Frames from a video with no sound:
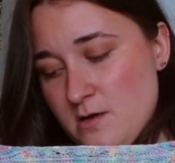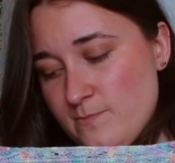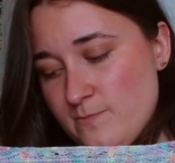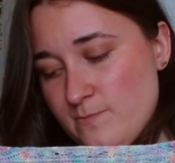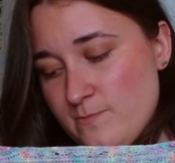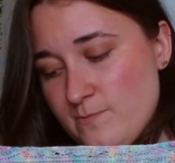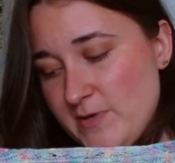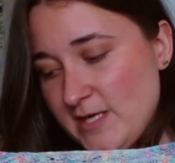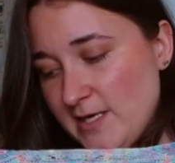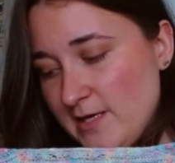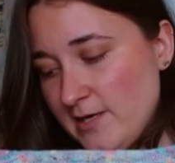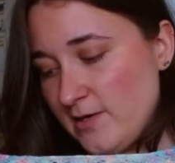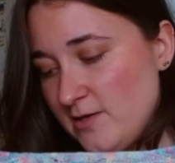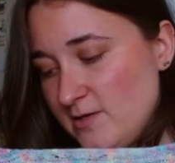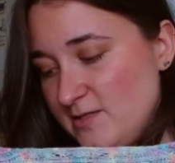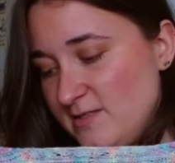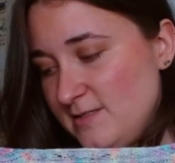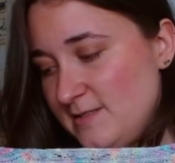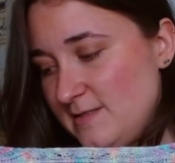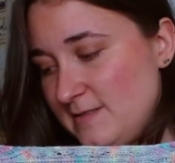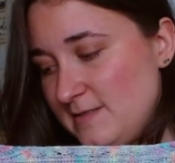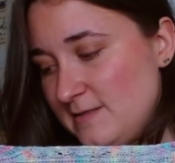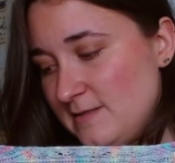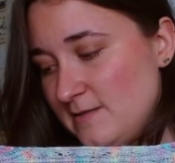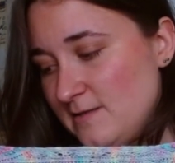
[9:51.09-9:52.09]

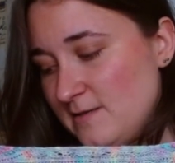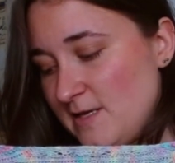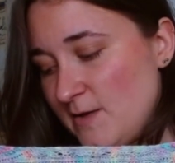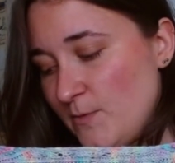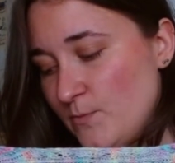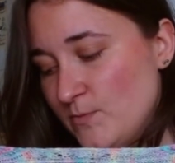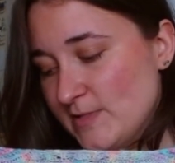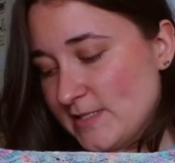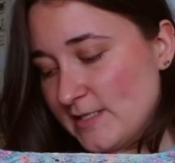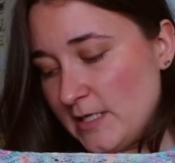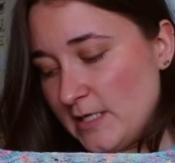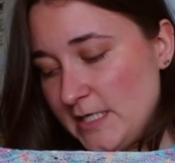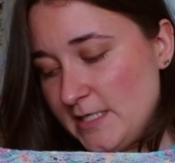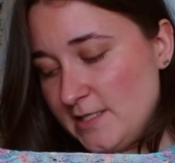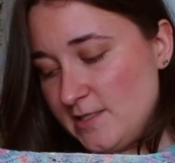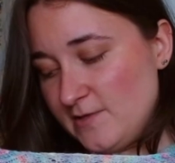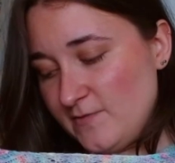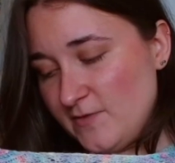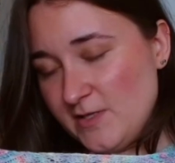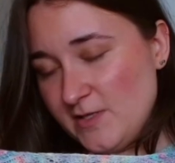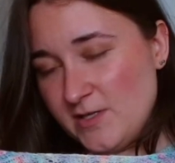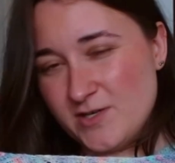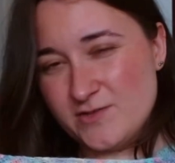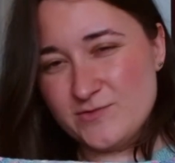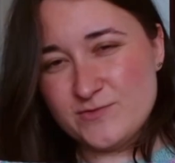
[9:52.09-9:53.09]
because it was kind of,
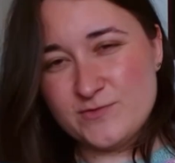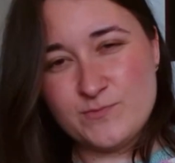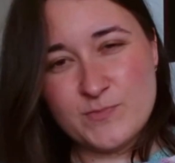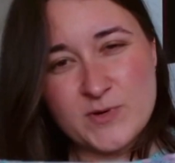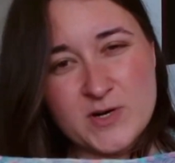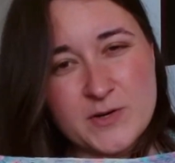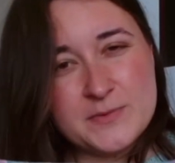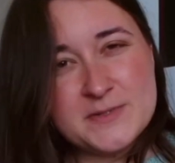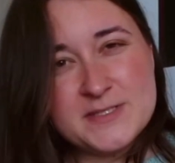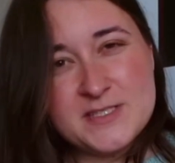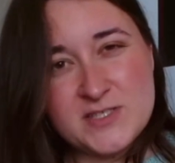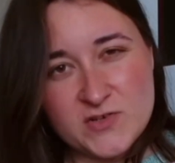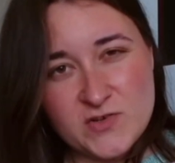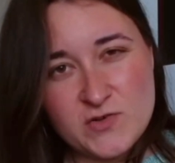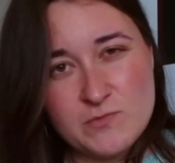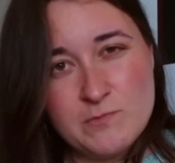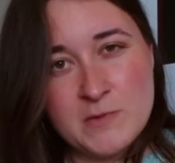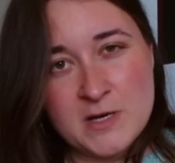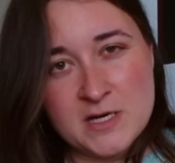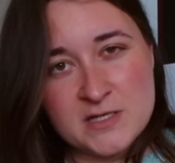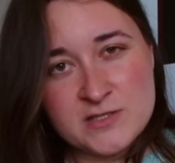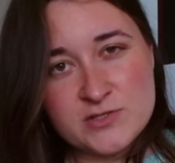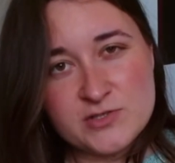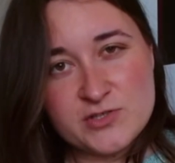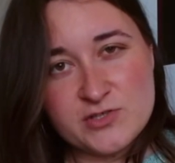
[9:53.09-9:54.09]
you know, probably too
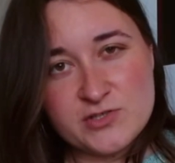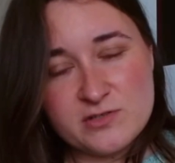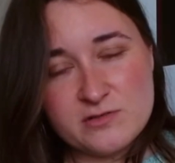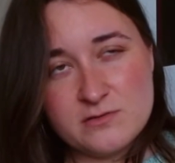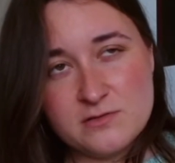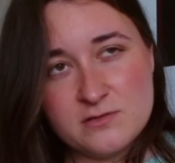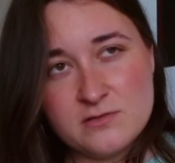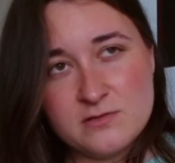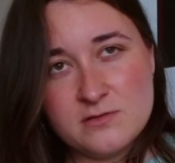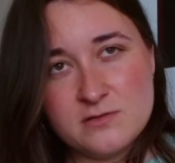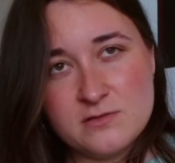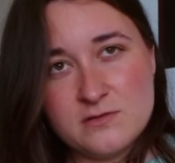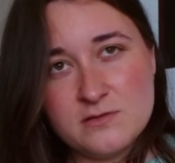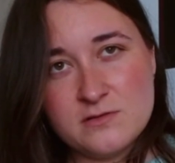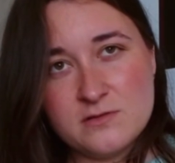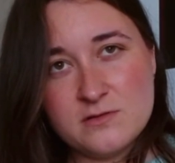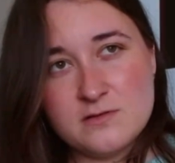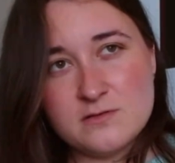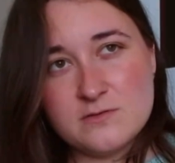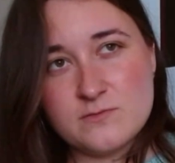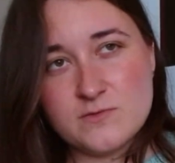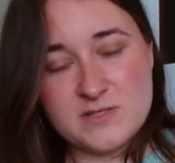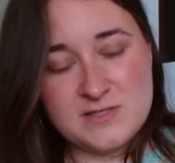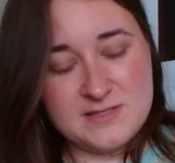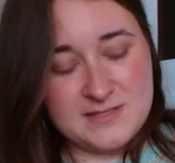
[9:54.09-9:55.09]
much,
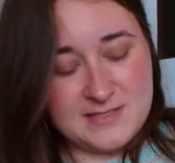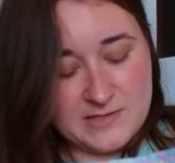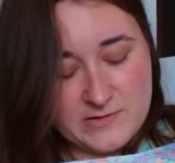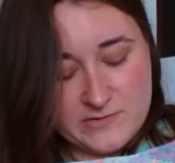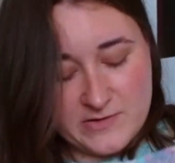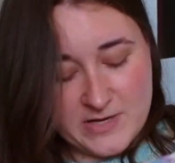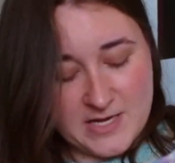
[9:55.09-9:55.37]
considering